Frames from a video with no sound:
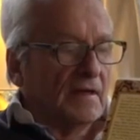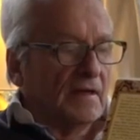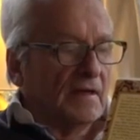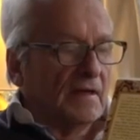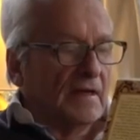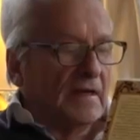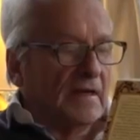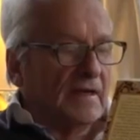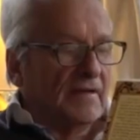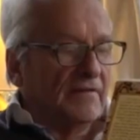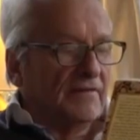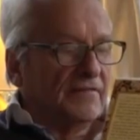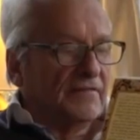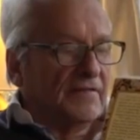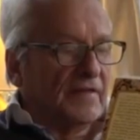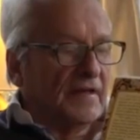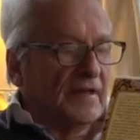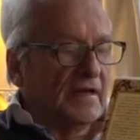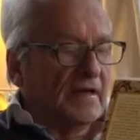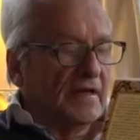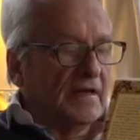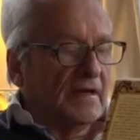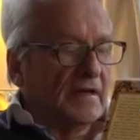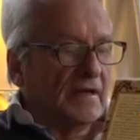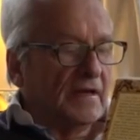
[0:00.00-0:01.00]
If
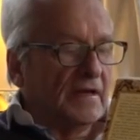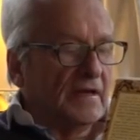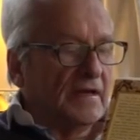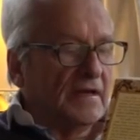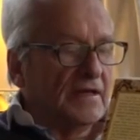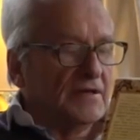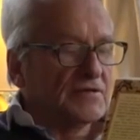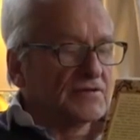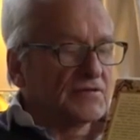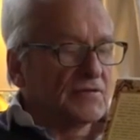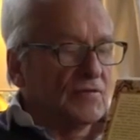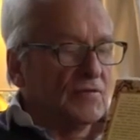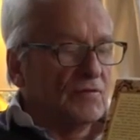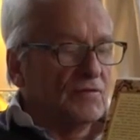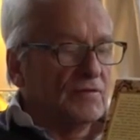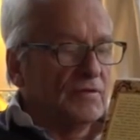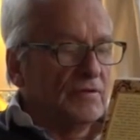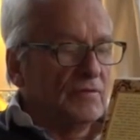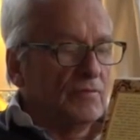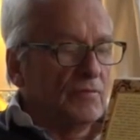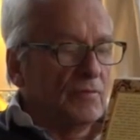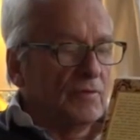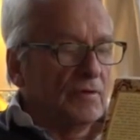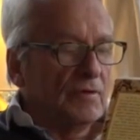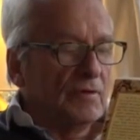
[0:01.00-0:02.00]
there is only
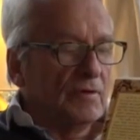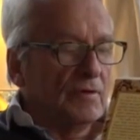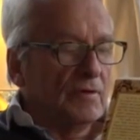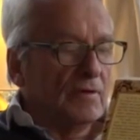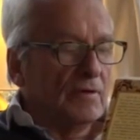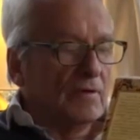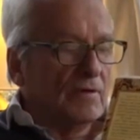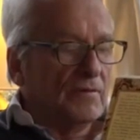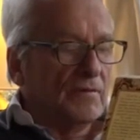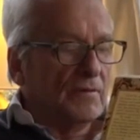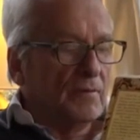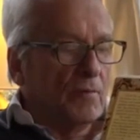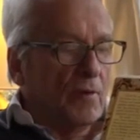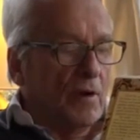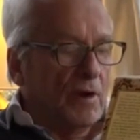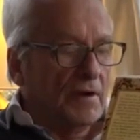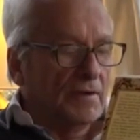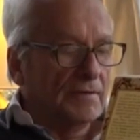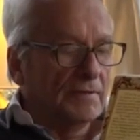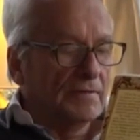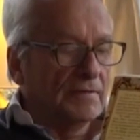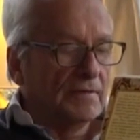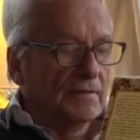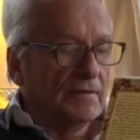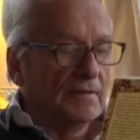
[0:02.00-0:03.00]
the
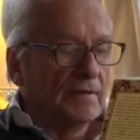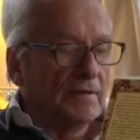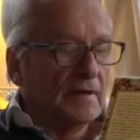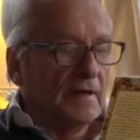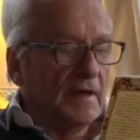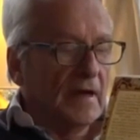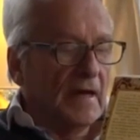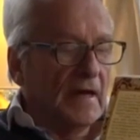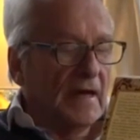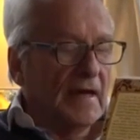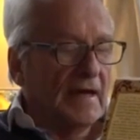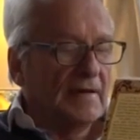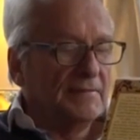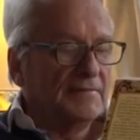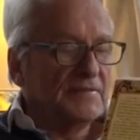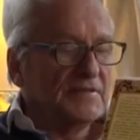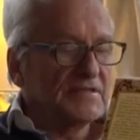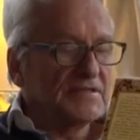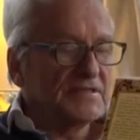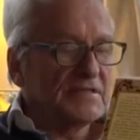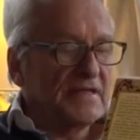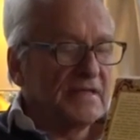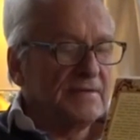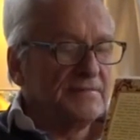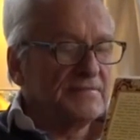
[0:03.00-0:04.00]
one, I am the
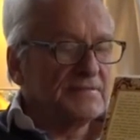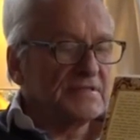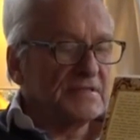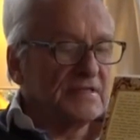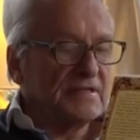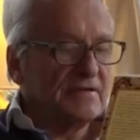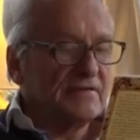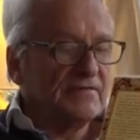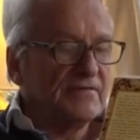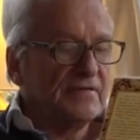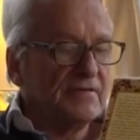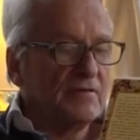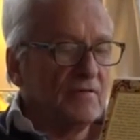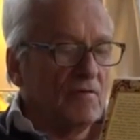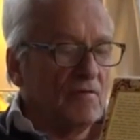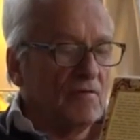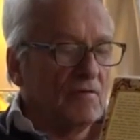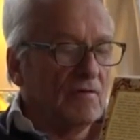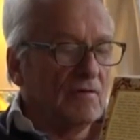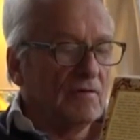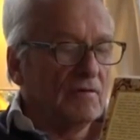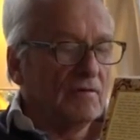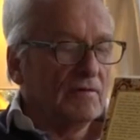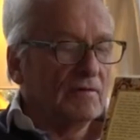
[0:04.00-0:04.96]
same self in all.